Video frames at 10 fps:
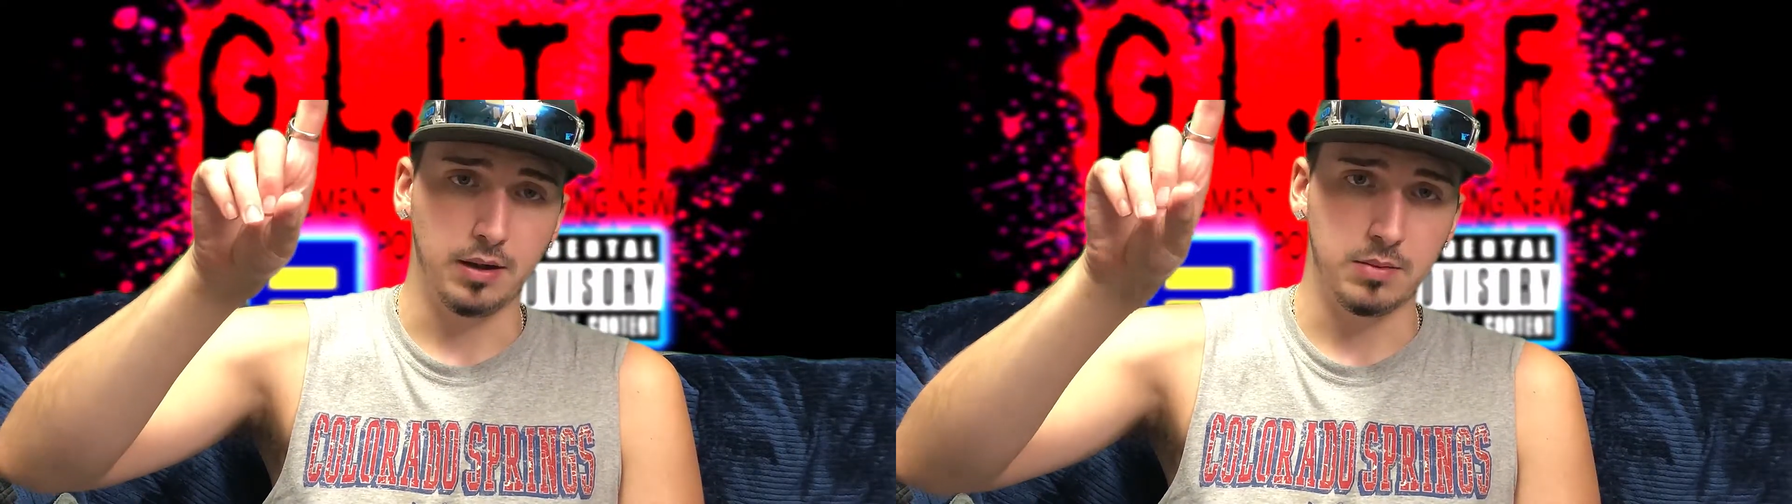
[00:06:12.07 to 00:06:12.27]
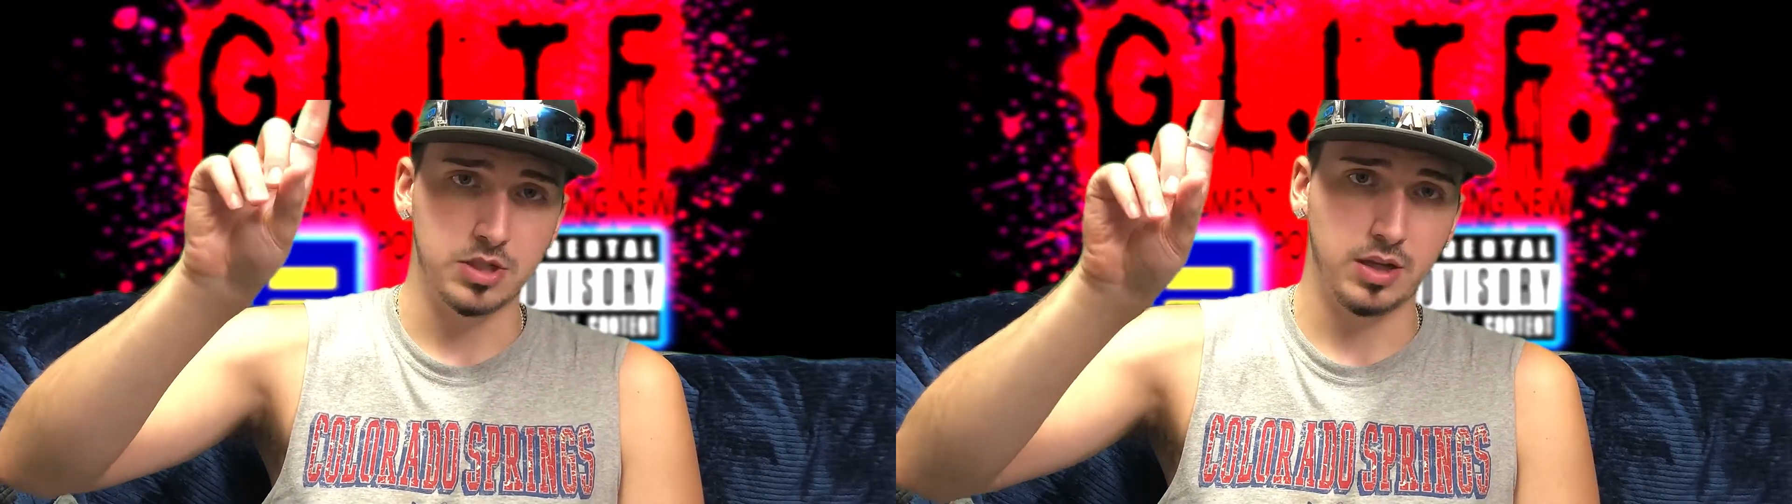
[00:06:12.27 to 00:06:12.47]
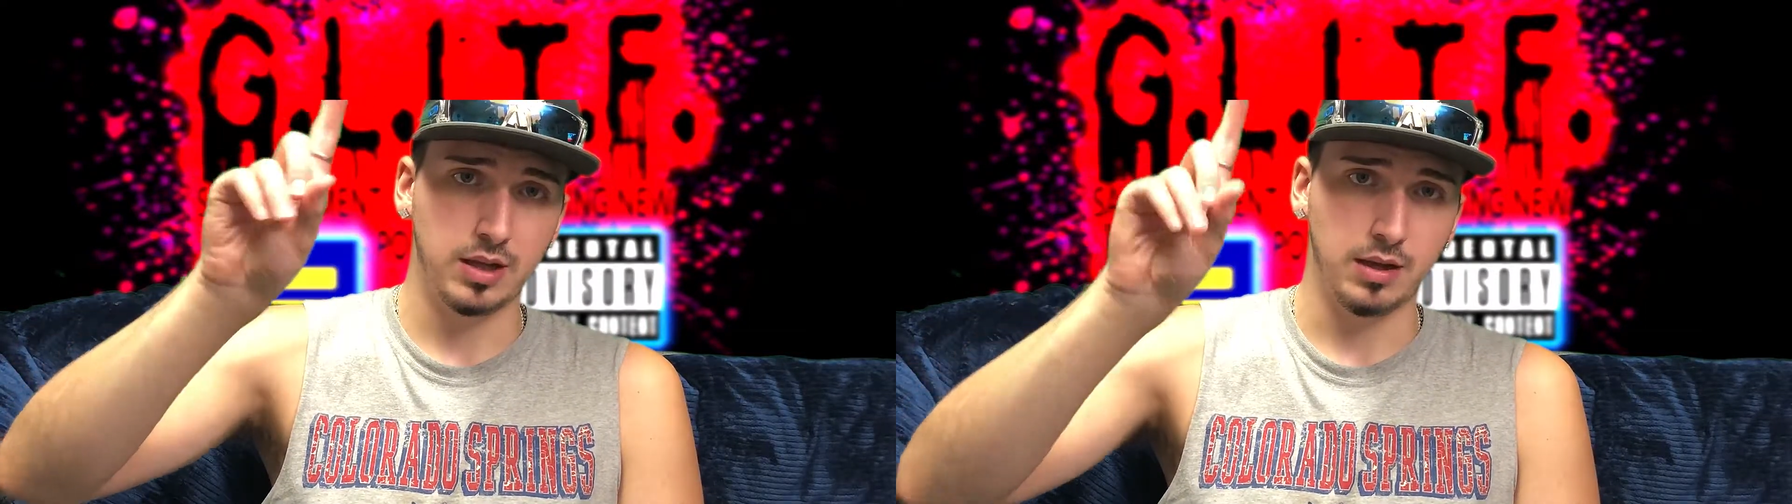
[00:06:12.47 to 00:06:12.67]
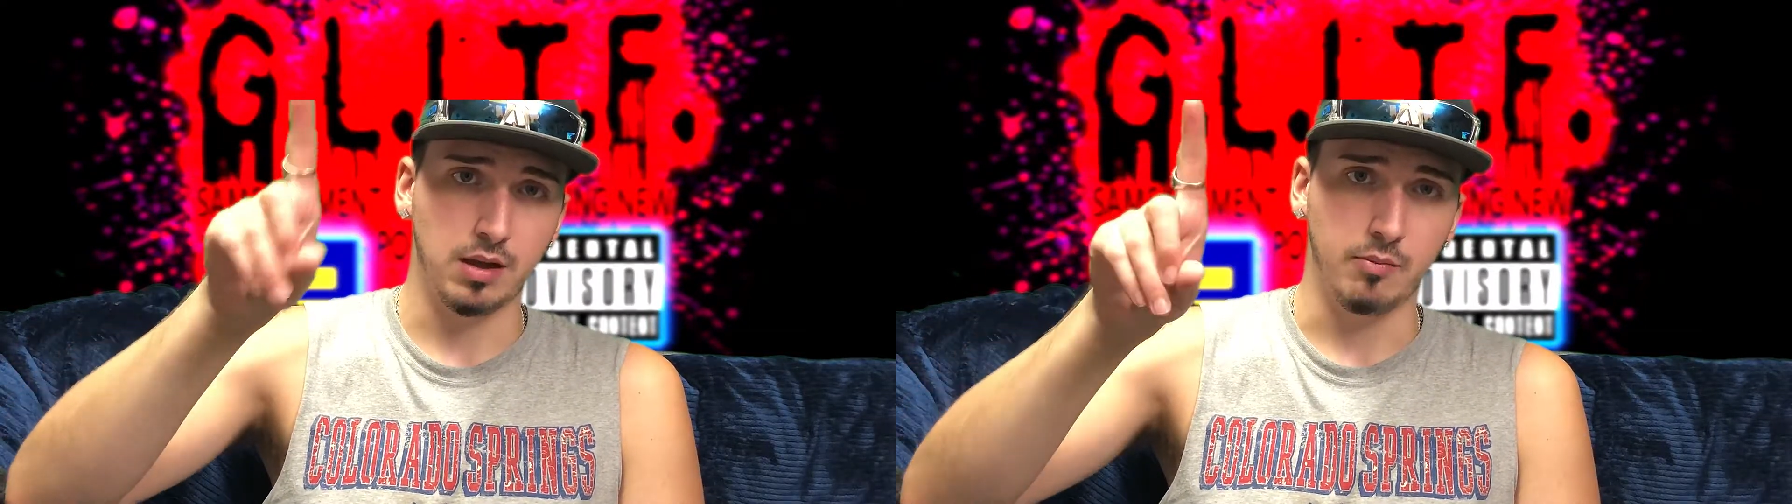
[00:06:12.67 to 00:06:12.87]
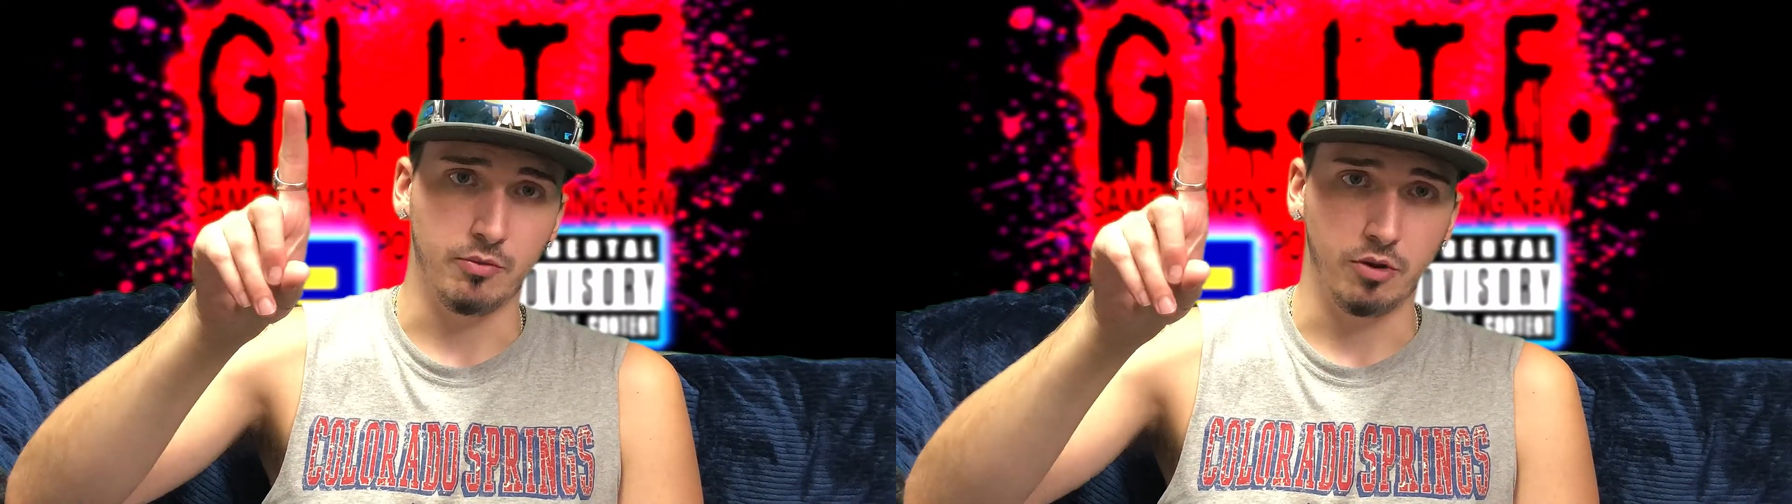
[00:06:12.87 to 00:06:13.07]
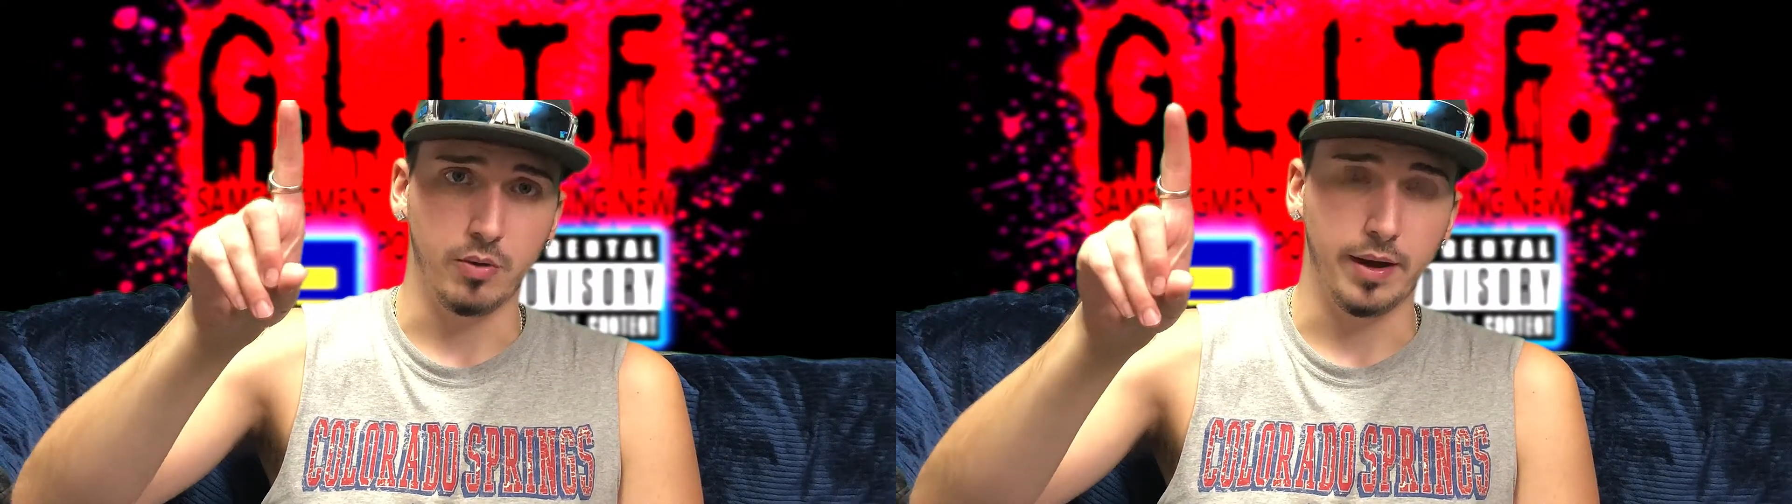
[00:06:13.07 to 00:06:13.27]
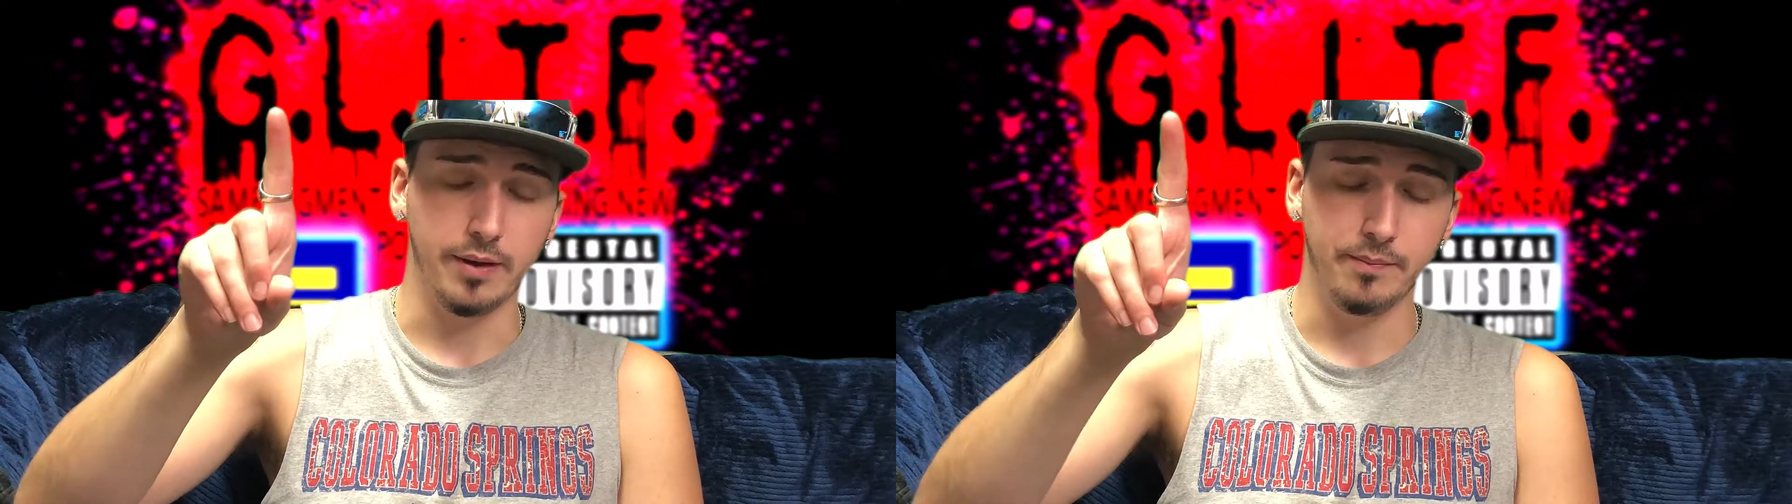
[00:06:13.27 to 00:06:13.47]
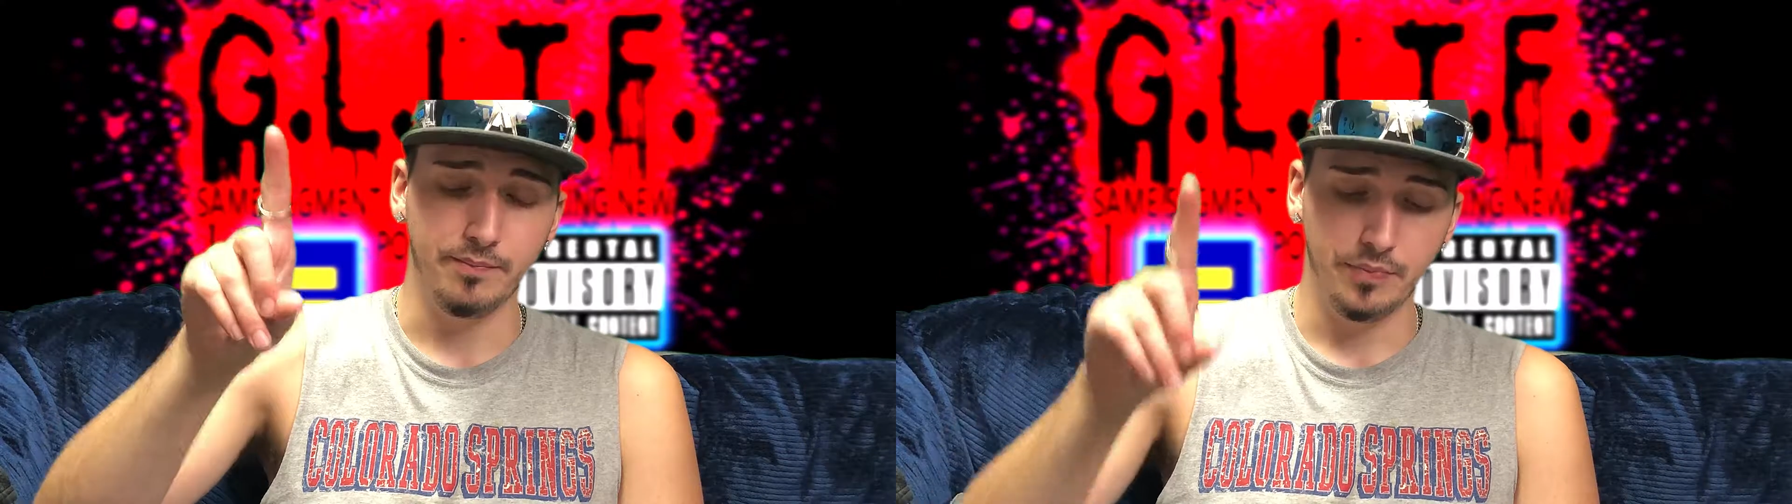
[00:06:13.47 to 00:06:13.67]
let me just say something real quick.